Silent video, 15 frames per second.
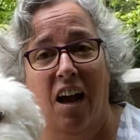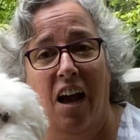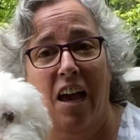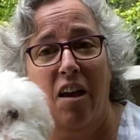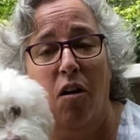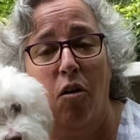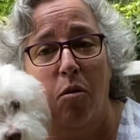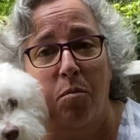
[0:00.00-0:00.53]

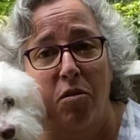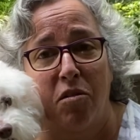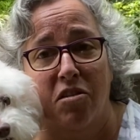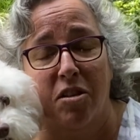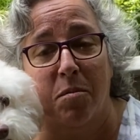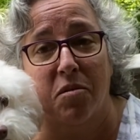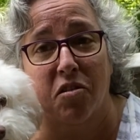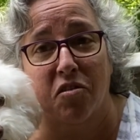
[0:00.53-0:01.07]
I hope you
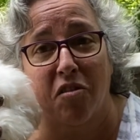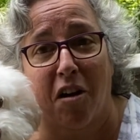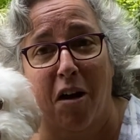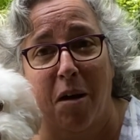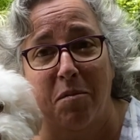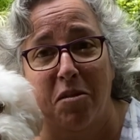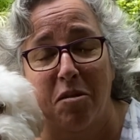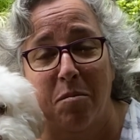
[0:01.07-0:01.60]

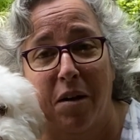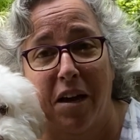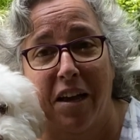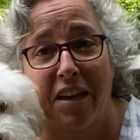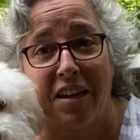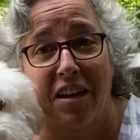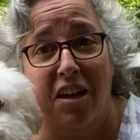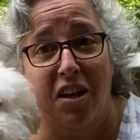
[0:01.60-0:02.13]
subscribe to
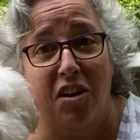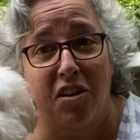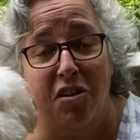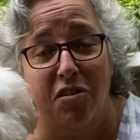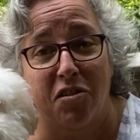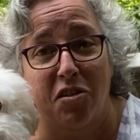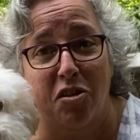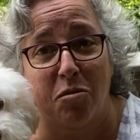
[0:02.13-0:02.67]
my
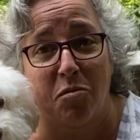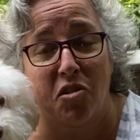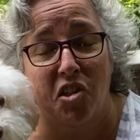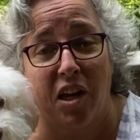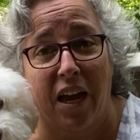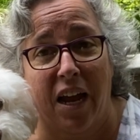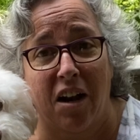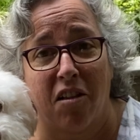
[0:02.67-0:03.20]
YouTube
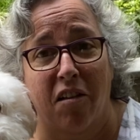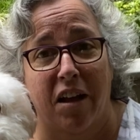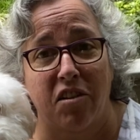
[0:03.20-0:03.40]
channel.